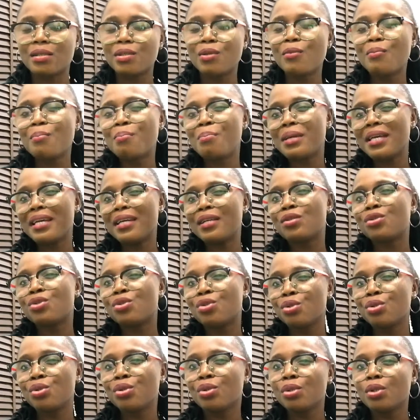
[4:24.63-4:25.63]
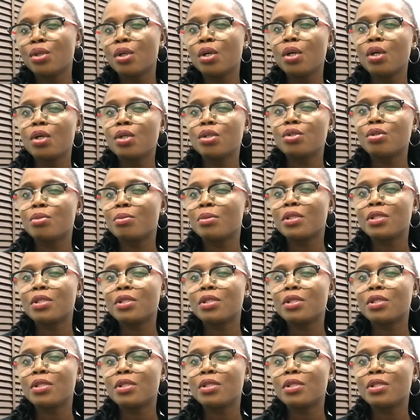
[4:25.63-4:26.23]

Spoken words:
Don't be a tool to